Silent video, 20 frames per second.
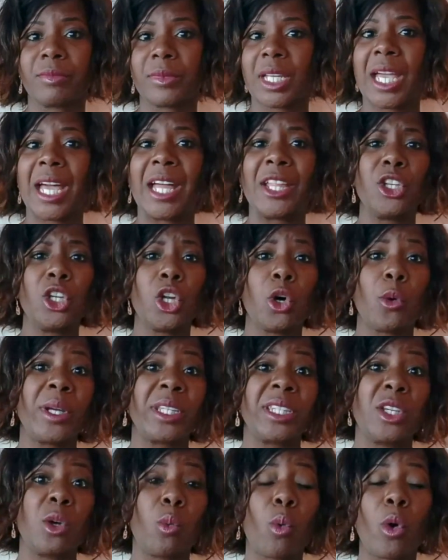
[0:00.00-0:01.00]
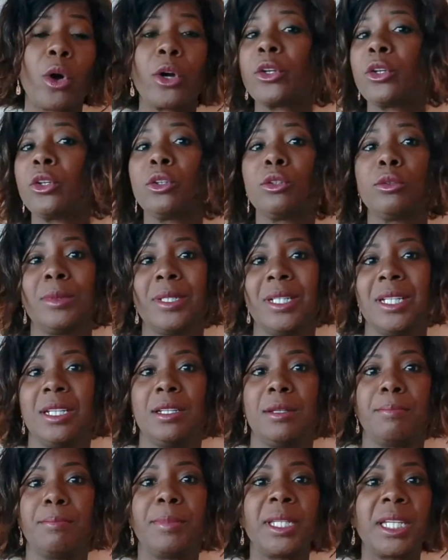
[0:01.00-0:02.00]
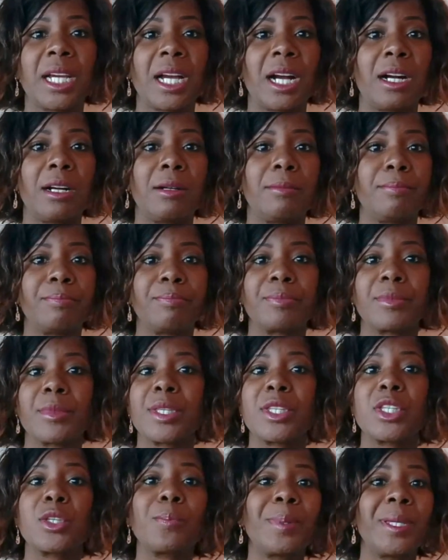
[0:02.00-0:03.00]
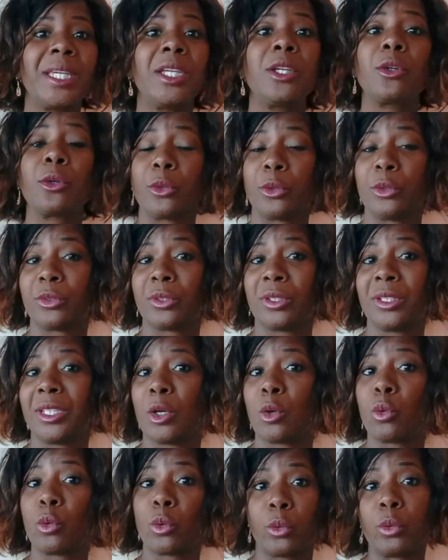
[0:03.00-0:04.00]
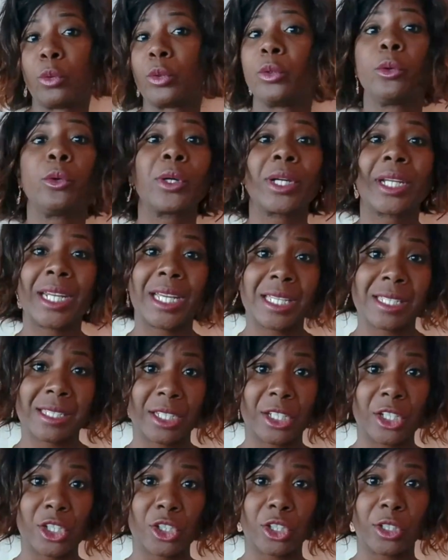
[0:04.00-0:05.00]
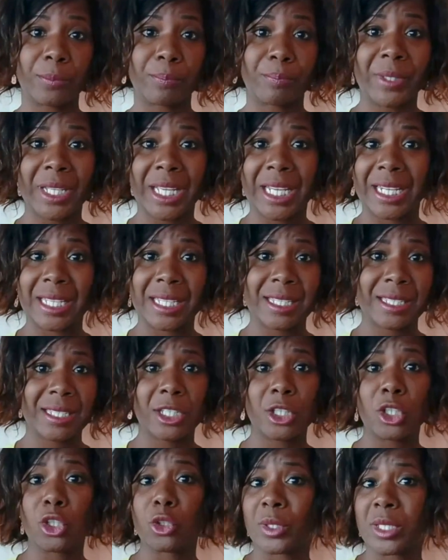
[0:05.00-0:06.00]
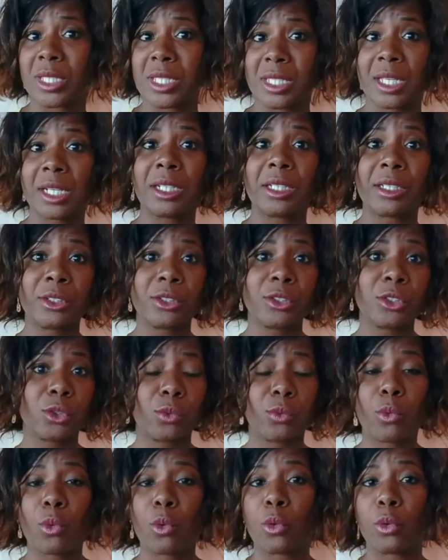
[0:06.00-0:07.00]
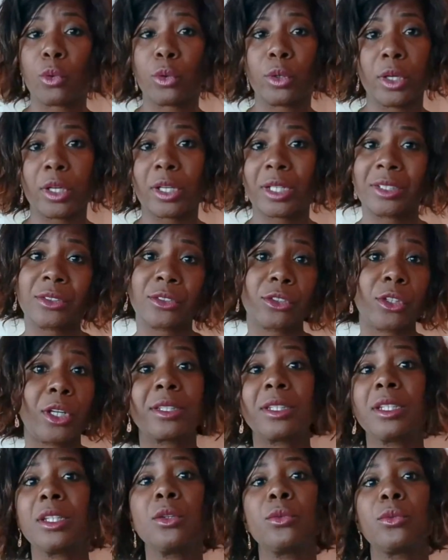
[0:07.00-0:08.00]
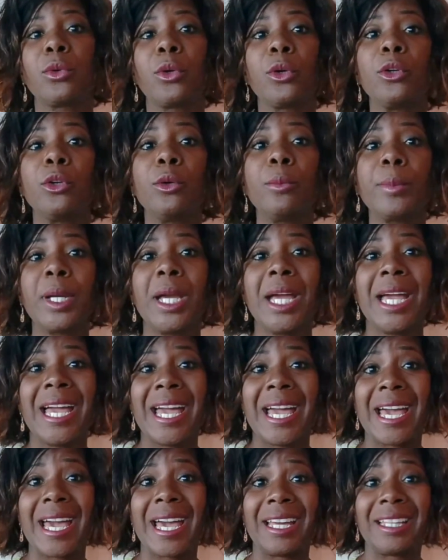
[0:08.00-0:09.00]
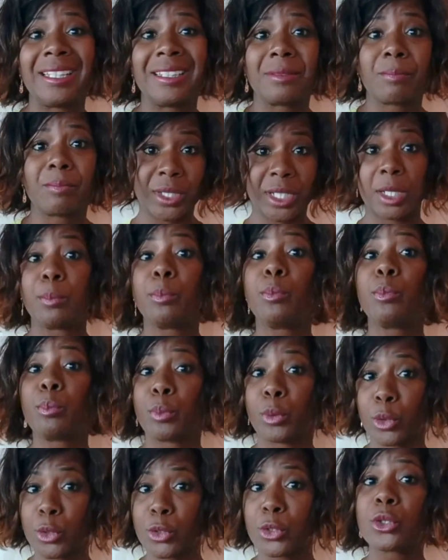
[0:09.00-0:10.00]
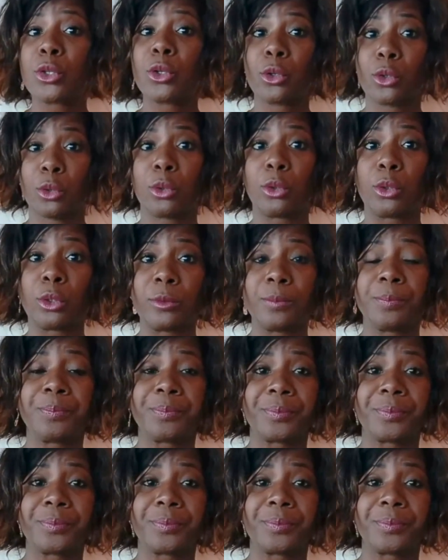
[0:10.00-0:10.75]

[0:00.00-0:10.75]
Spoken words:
and you know what, they want to become speakers in their own organization. Let's say you're sales for a consulting firm, and their personal goal